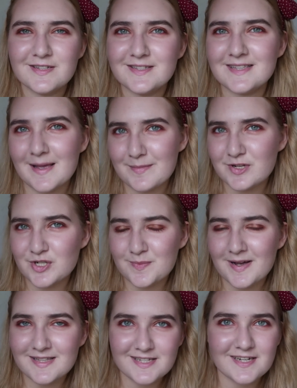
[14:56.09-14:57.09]

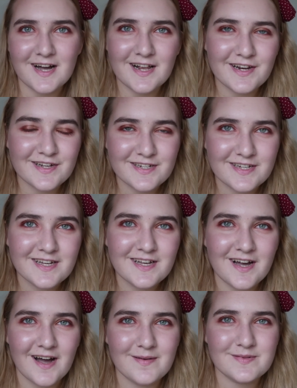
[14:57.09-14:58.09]
semi-dramatic eye look,
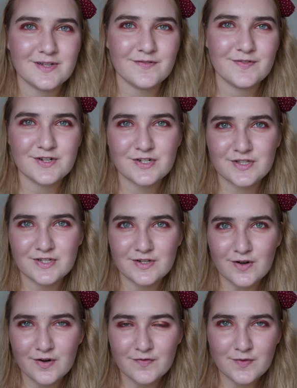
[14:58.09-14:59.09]
I'm just going to finish this
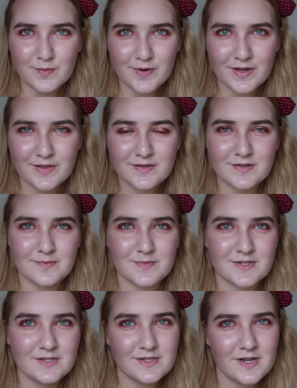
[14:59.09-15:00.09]
off with some
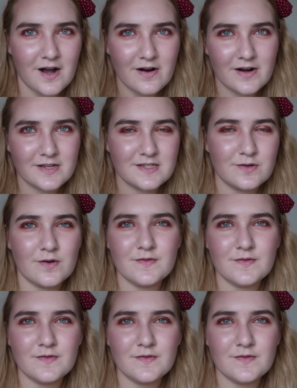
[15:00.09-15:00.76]
mascara. So